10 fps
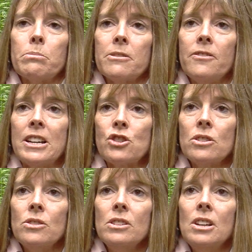
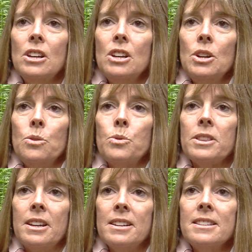professional
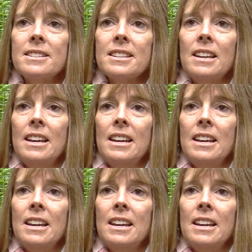with guns.